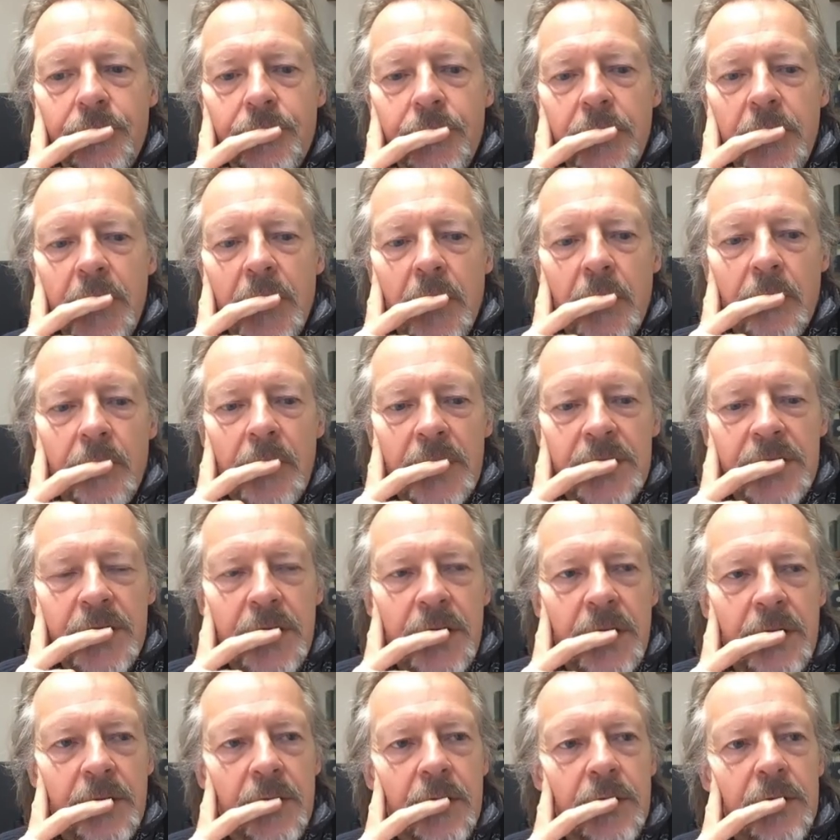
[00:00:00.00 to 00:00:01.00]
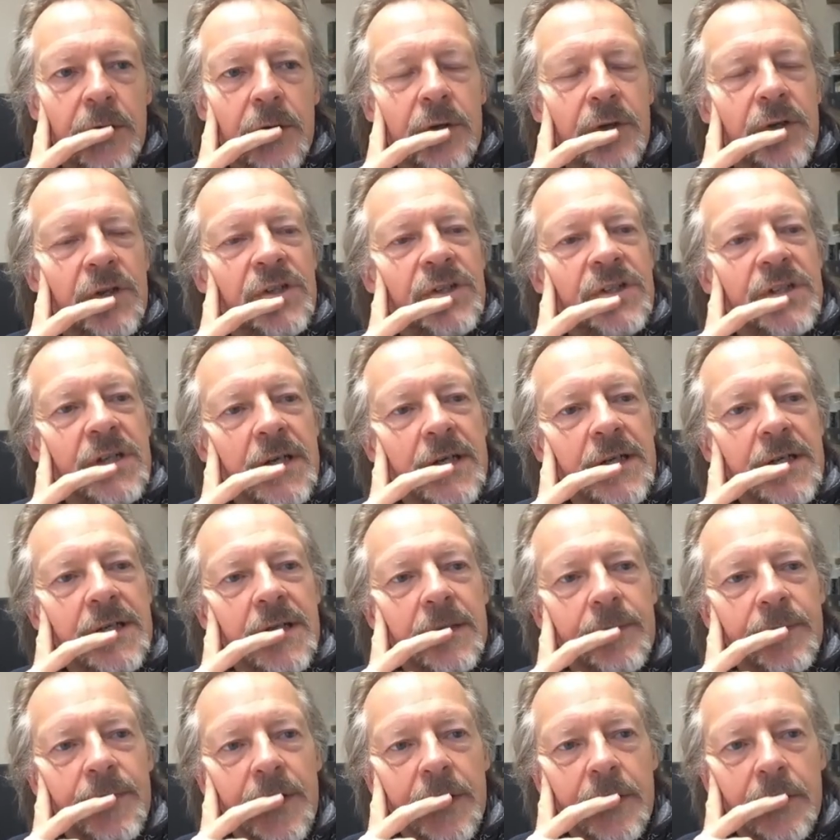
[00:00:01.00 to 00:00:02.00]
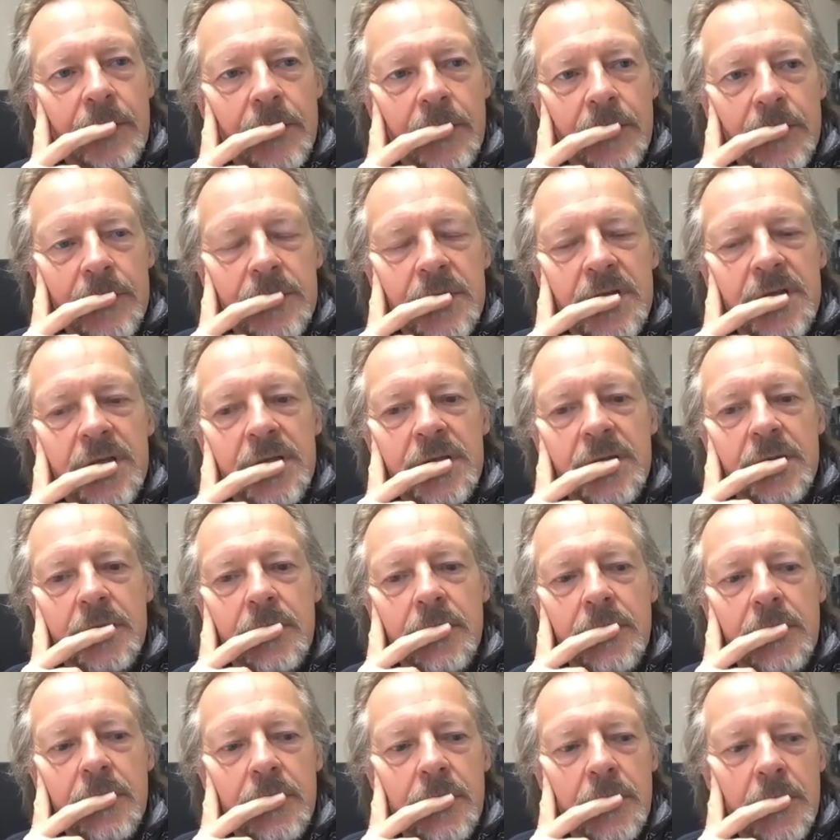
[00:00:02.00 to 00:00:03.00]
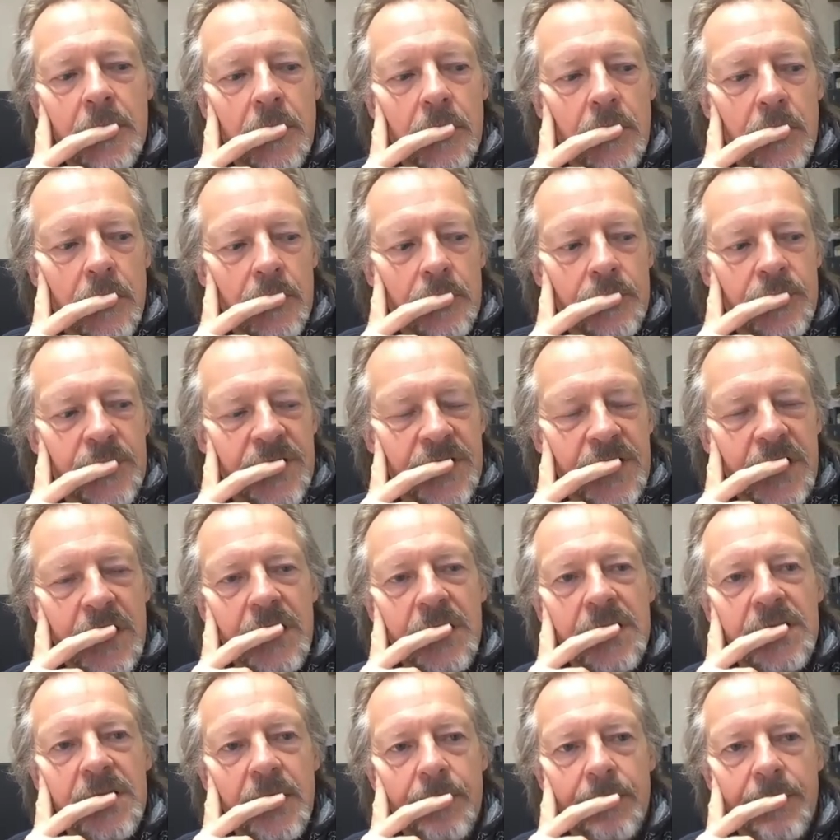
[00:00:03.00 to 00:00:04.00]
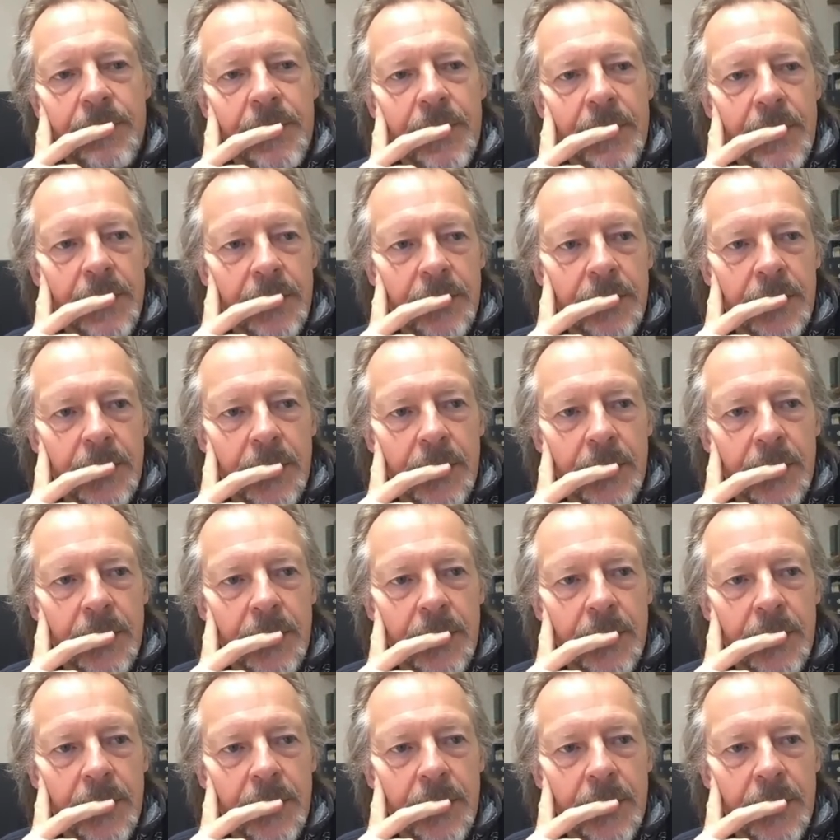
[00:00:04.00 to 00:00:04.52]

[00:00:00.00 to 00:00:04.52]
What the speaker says: imagining that you're going to say something or sing something.